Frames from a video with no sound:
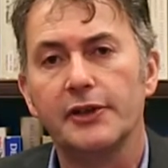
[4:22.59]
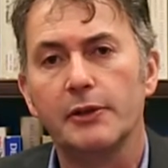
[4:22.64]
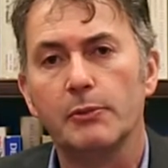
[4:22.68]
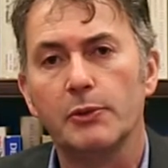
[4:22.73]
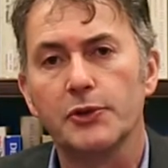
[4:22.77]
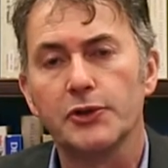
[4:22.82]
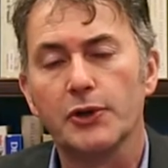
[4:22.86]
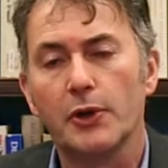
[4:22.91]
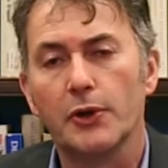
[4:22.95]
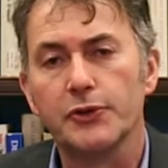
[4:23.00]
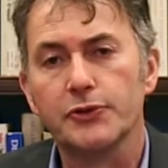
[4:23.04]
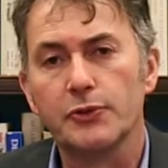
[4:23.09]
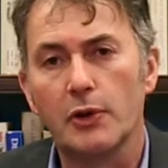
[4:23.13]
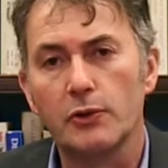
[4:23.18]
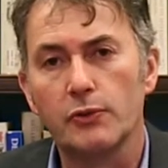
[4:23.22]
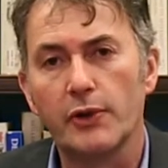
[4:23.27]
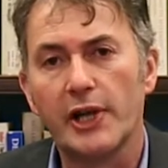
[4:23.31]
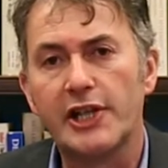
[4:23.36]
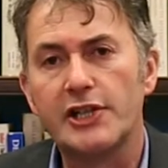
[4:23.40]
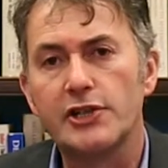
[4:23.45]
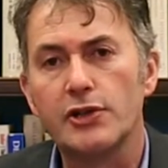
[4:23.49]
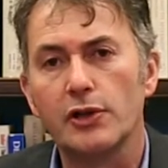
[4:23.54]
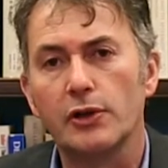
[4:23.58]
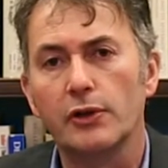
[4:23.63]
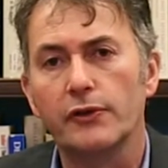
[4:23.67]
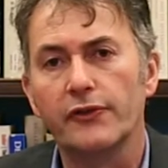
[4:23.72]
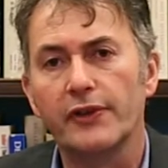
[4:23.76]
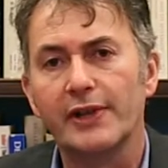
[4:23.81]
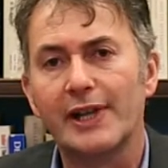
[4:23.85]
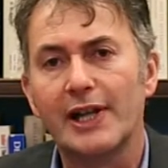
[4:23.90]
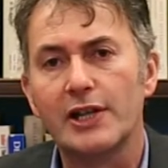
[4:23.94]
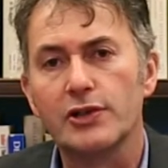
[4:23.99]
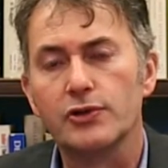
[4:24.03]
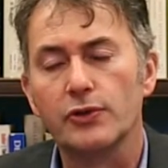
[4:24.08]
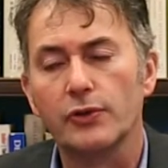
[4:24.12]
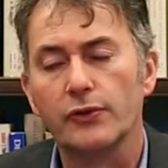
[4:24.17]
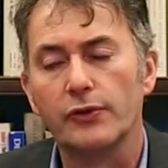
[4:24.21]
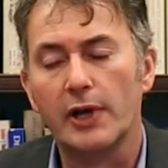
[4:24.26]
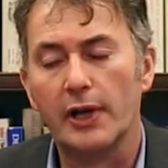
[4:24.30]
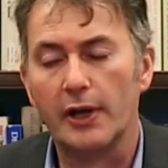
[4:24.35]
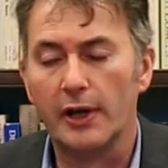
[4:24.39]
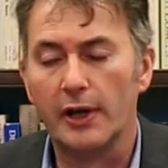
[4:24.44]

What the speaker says: he was also a writer on financial